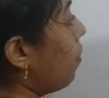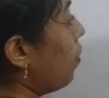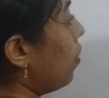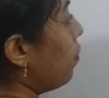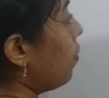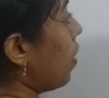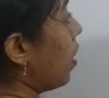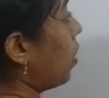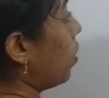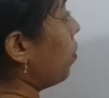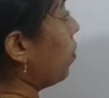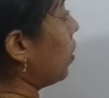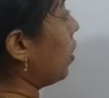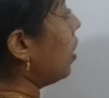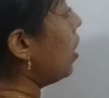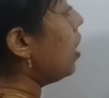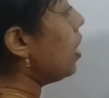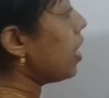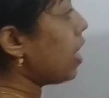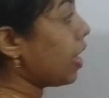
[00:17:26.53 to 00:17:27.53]
factorial.
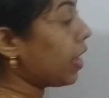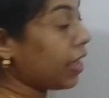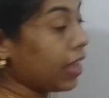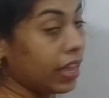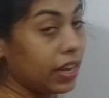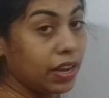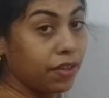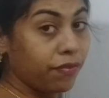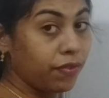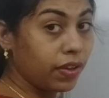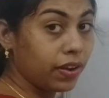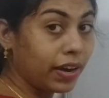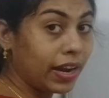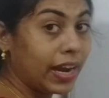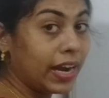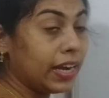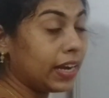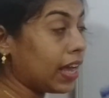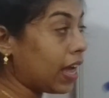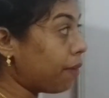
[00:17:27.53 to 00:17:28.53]
Again, if we
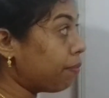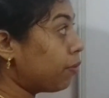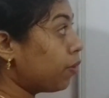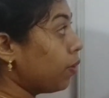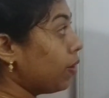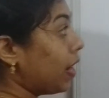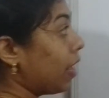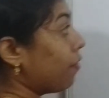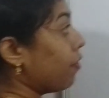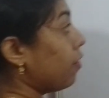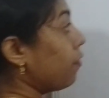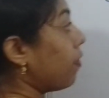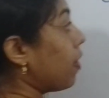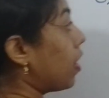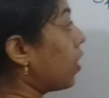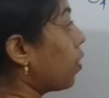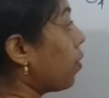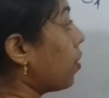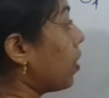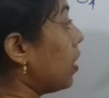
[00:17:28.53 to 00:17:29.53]
write up to 11
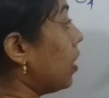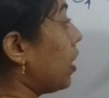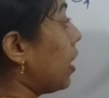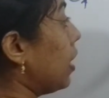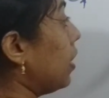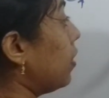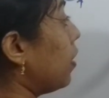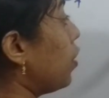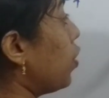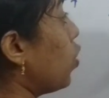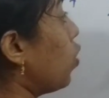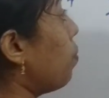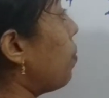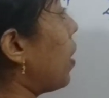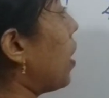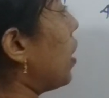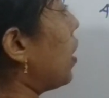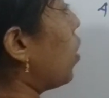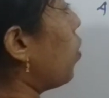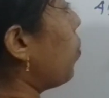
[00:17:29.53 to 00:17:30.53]
factorial in the
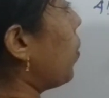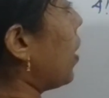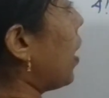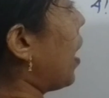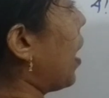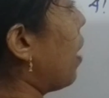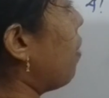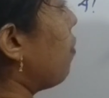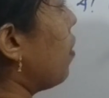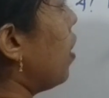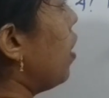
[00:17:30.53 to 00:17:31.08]
numerator, we have